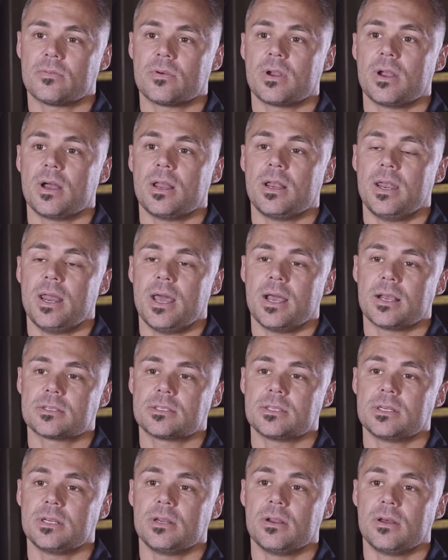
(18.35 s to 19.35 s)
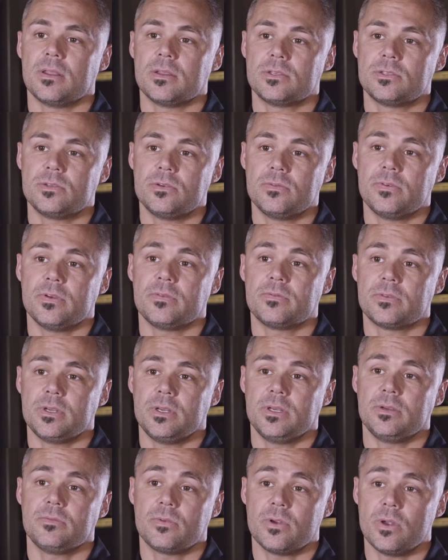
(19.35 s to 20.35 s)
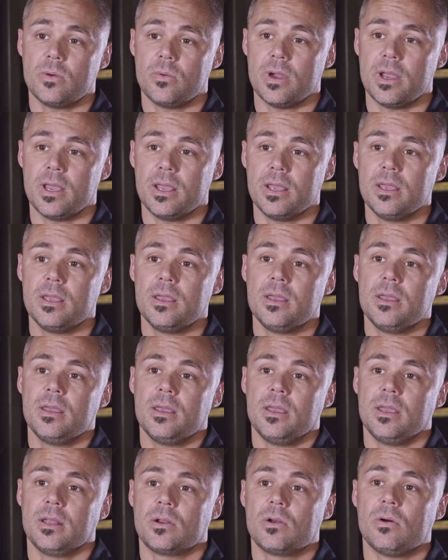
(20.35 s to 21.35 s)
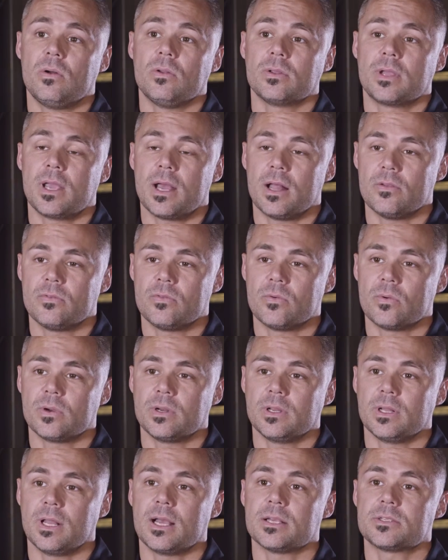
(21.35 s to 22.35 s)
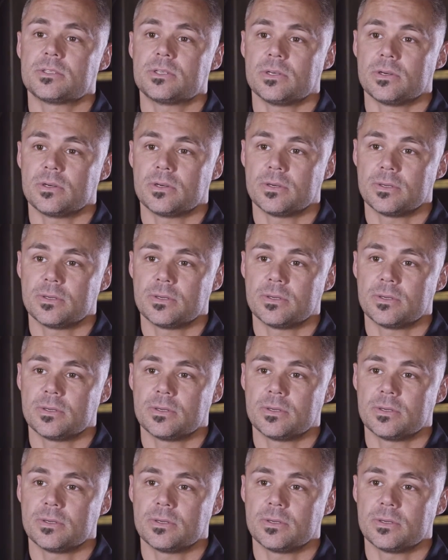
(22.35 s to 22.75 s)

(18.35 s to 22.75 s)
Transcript: I got in an accident on the 215 freeway in Colton, California last year.